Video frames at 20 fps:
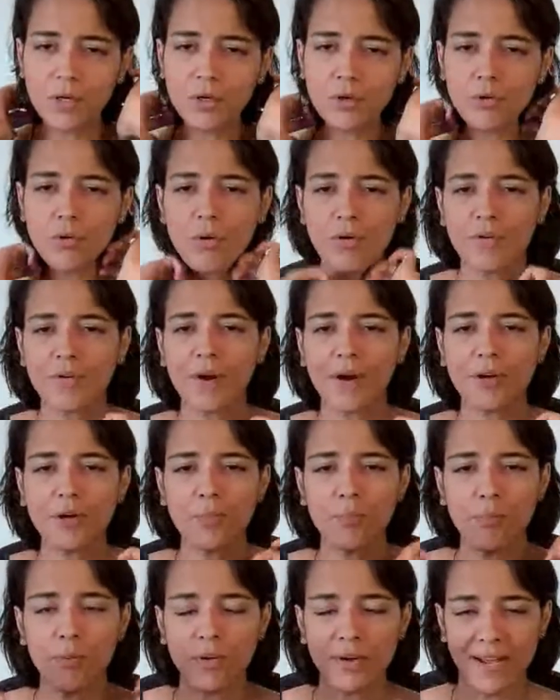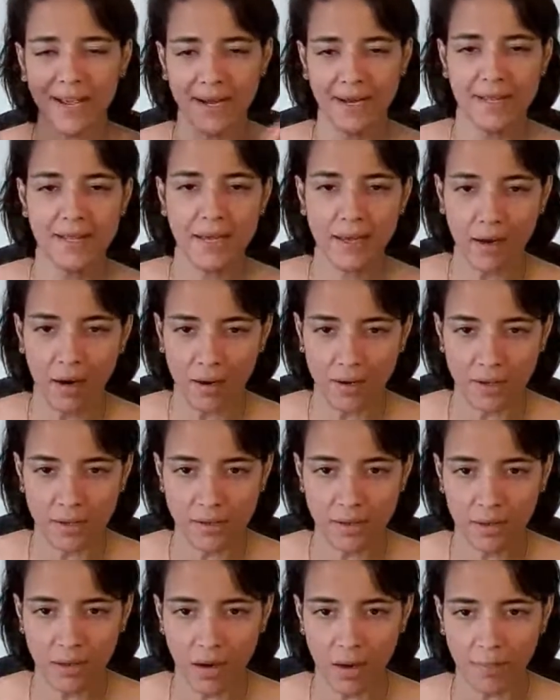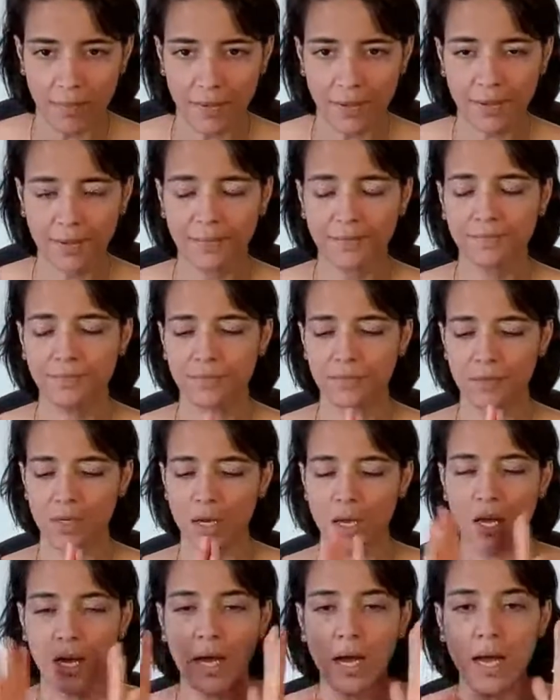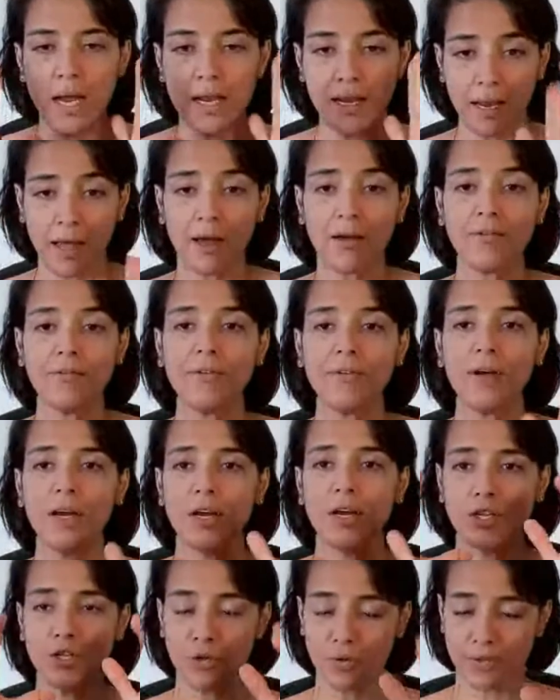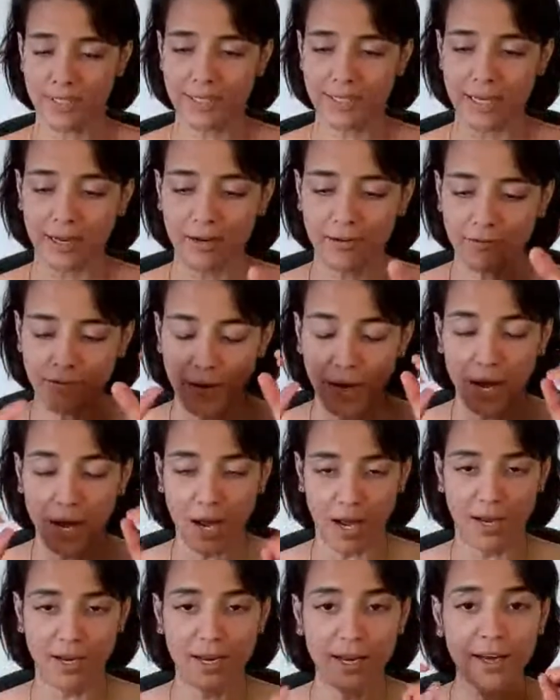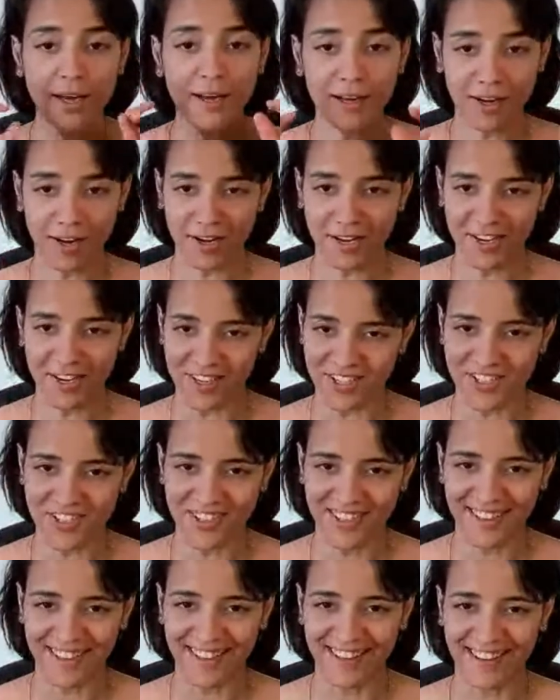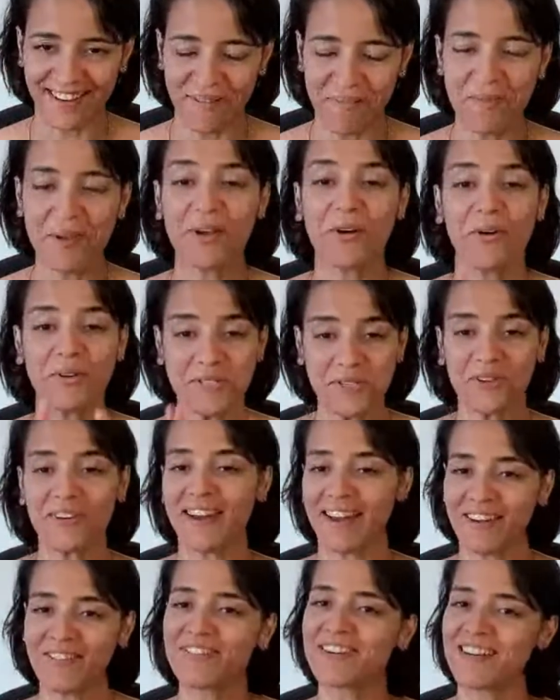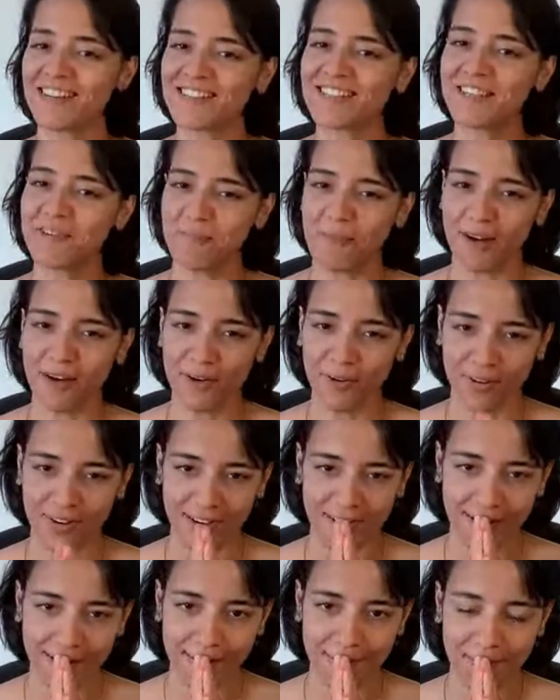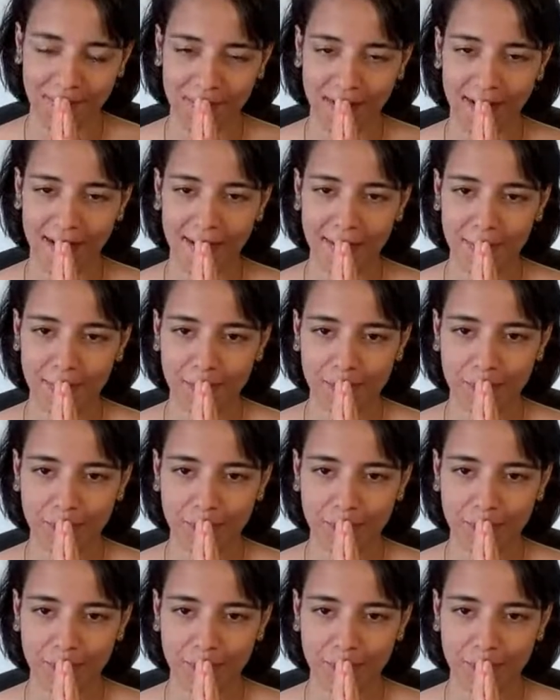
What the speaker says: Do not try to put anything under the carpet. Love yourself unconditionally, because your life does depend on it, right?